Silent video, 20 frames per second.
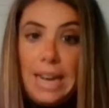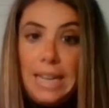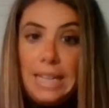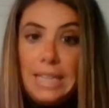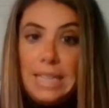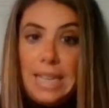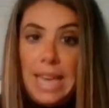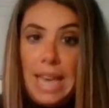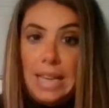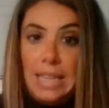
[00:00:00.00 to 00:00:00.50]
and
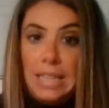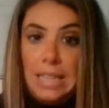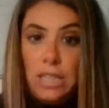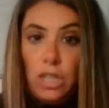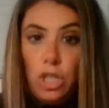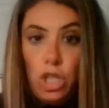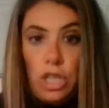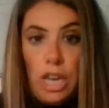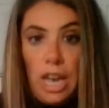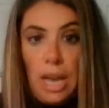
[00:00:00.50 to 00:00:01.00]
it takes the
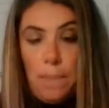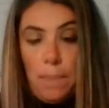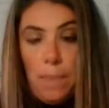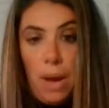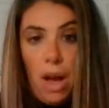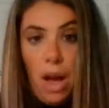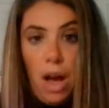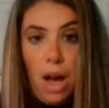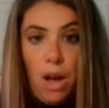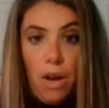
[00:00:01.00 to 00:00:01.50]
shape
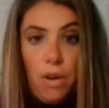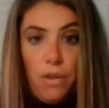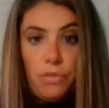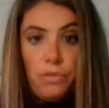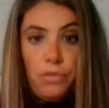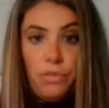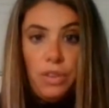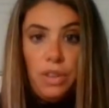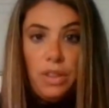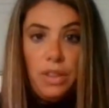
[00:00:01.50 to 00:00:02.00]
of
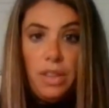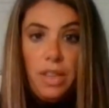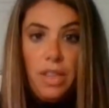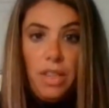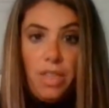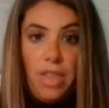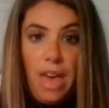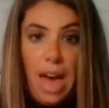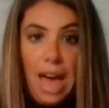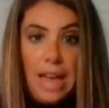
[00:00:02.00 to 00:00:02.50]

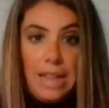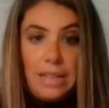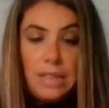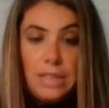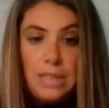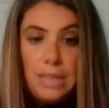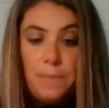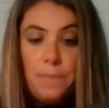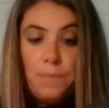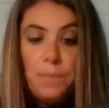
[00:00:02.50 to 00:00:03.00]
that.
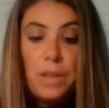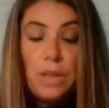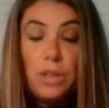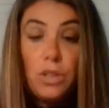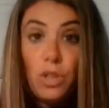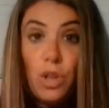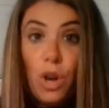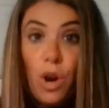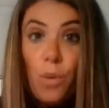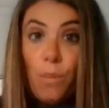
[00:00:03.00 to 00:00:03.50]

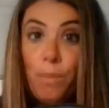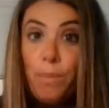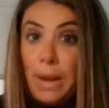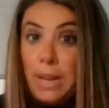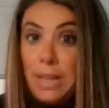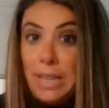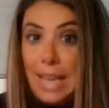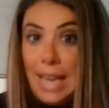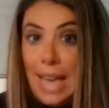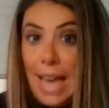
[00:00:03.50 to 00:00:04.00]
So
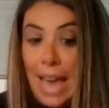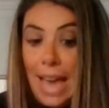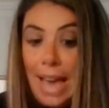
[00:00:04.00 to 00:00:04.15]
bundt